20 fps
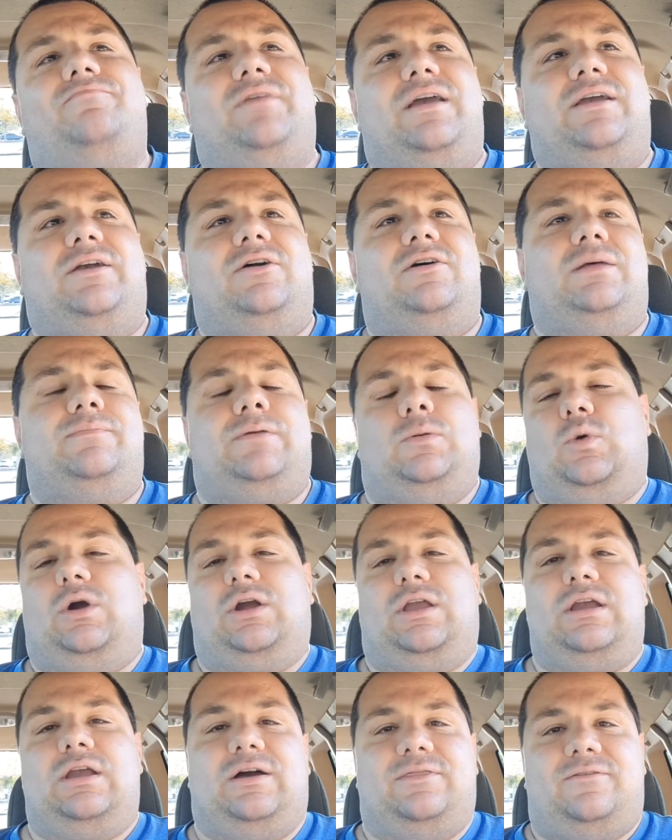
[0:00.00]
they could have been
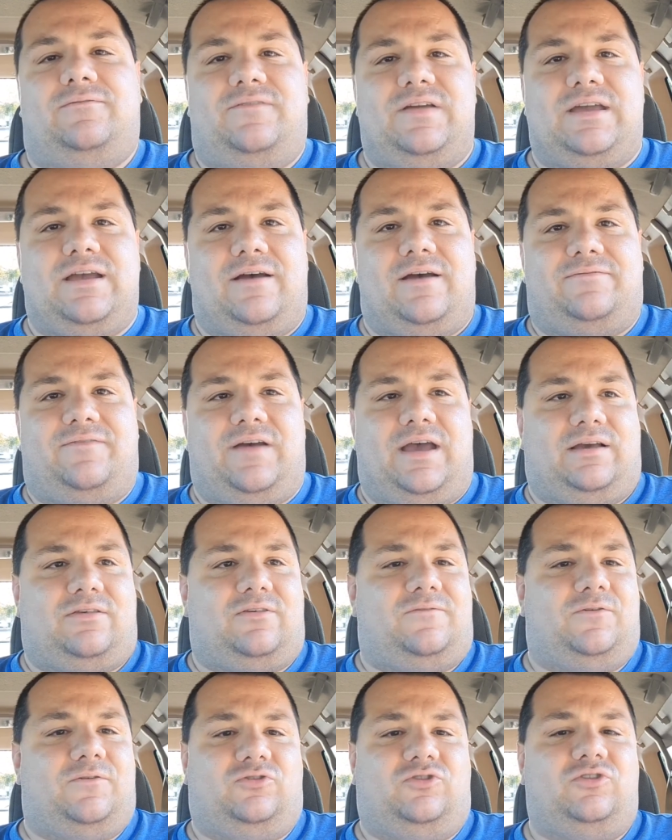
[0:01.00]
working on the
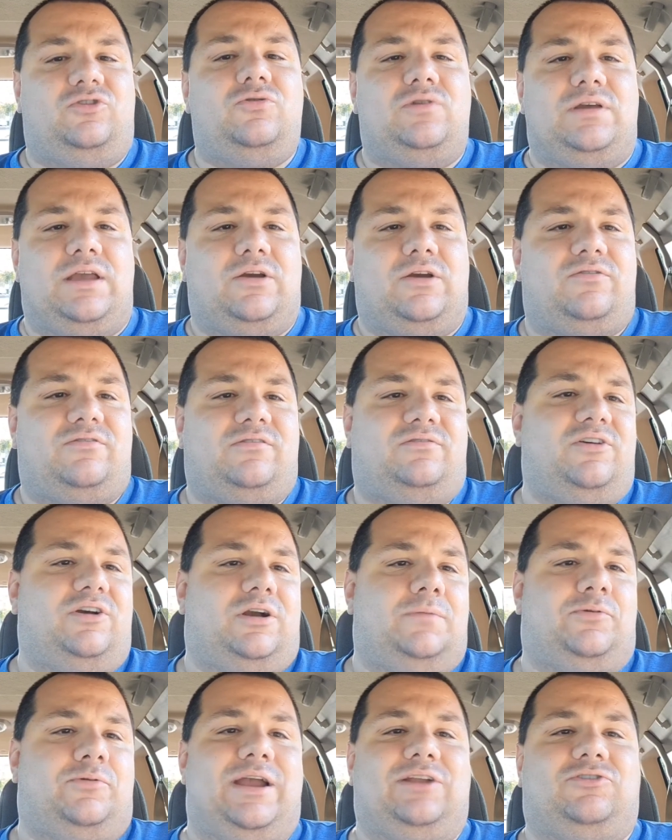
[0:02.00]
VFX for 2 years and
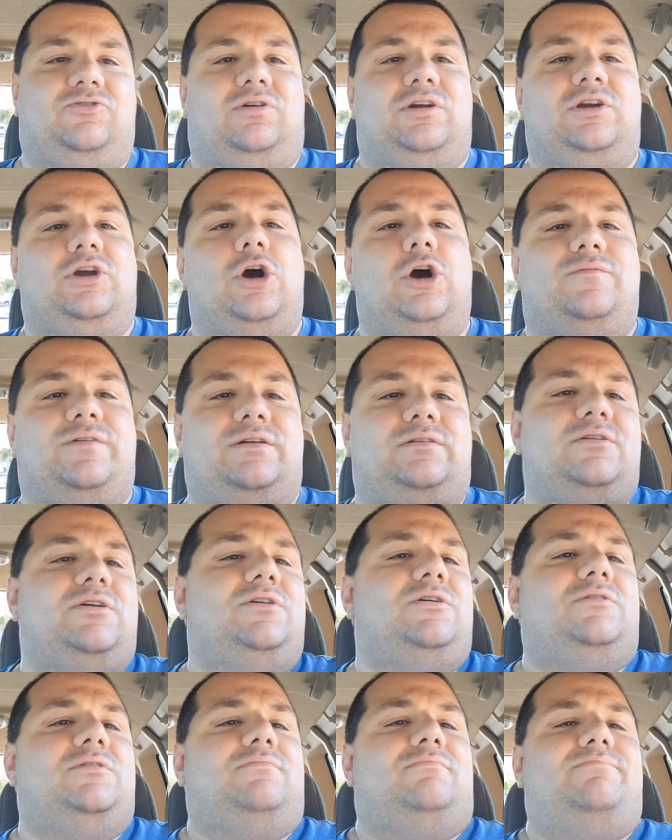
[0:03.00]
took a break during COVID.
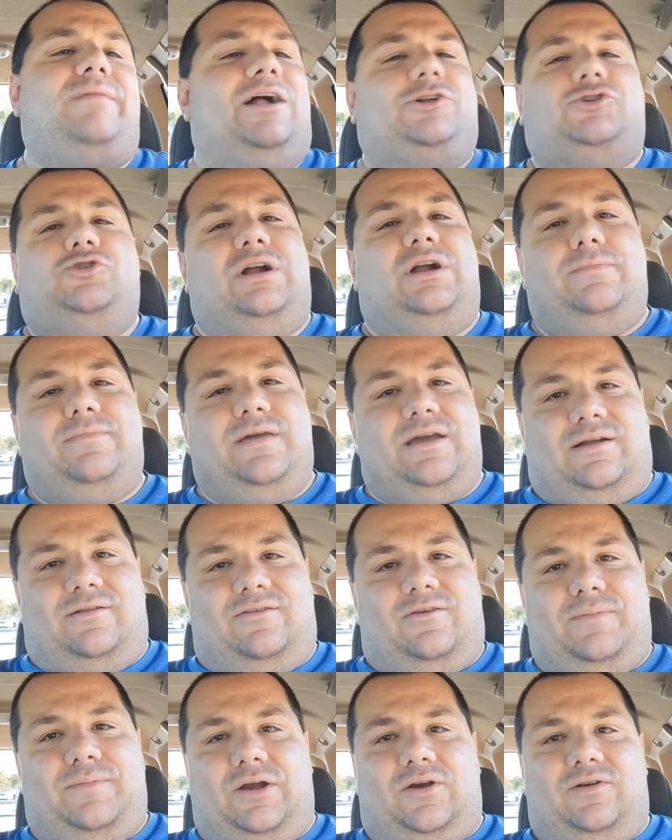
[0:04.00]
Not trying to be a
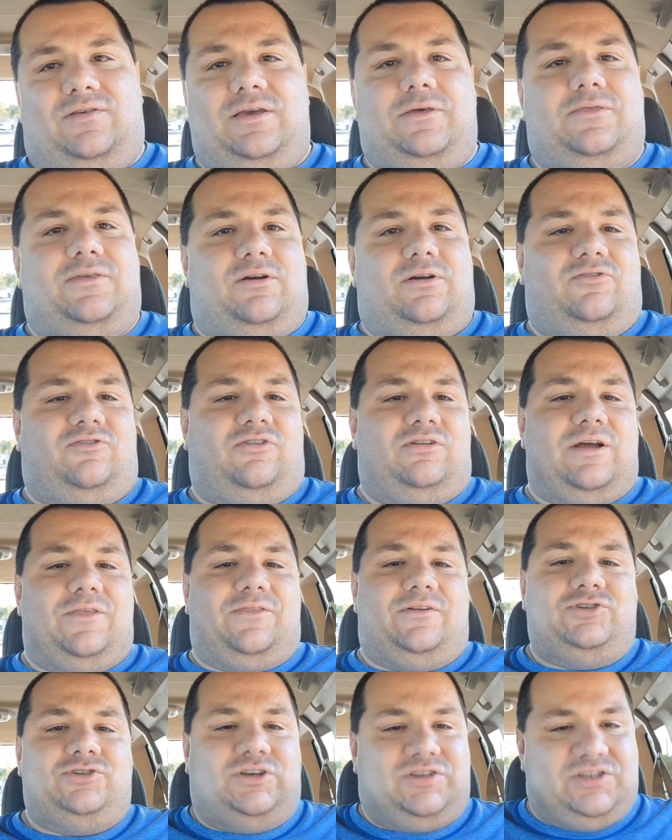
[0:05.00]
conspiracy theorist or
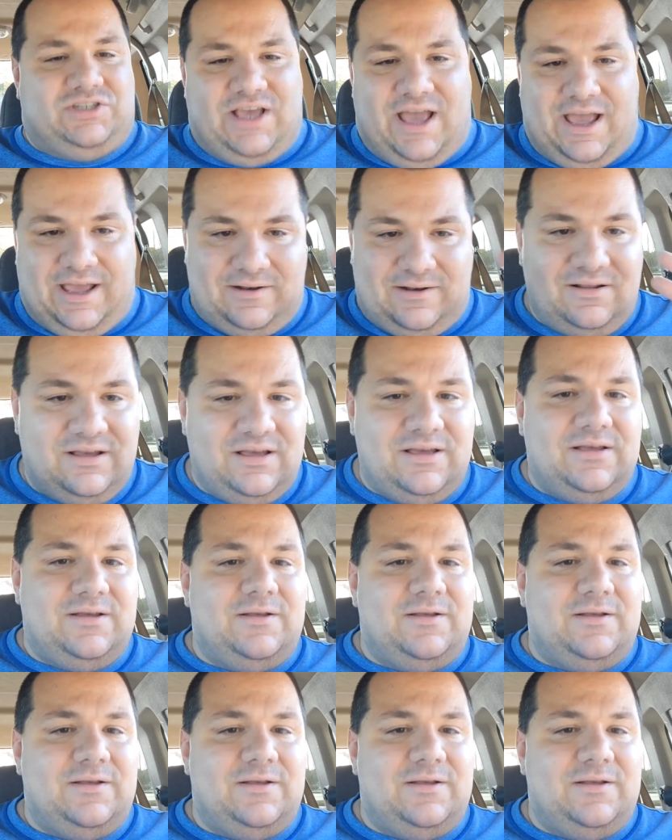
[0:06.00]
nothing, just saying.